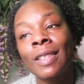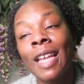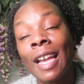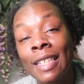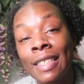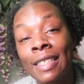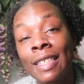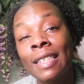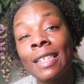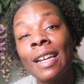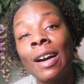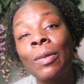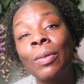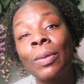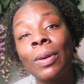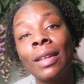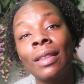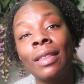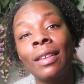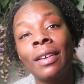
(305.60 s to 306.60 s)
I did not
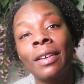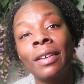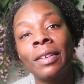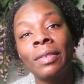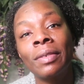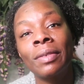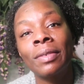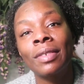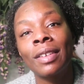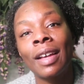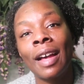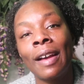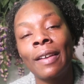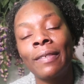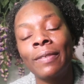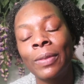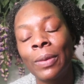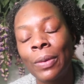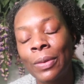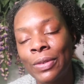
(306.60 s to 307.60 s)
want love.
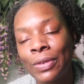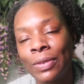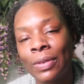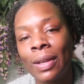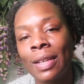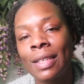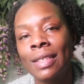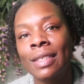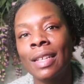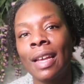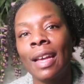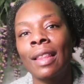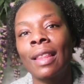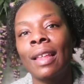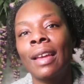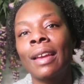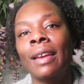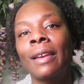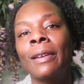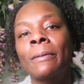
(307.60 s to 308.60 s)
I've told you guys that,
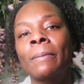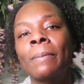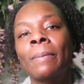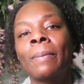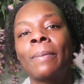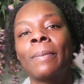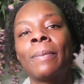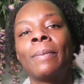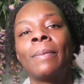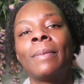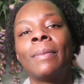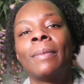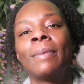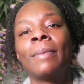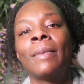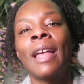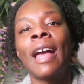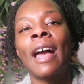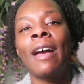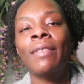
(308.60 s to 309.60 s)
like,
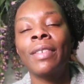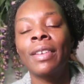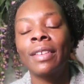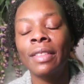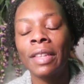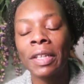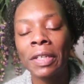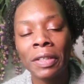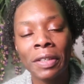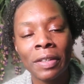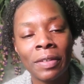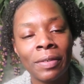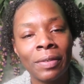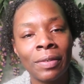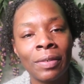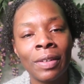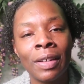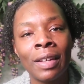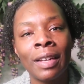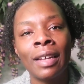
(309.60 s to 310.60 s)
having love
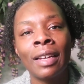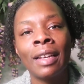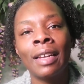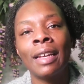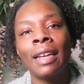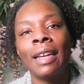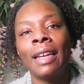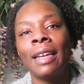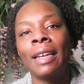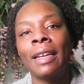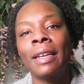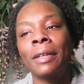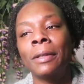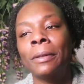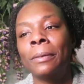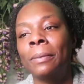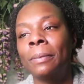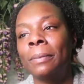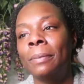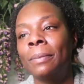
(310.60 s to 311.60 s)

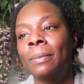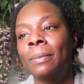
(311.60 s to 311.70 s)
and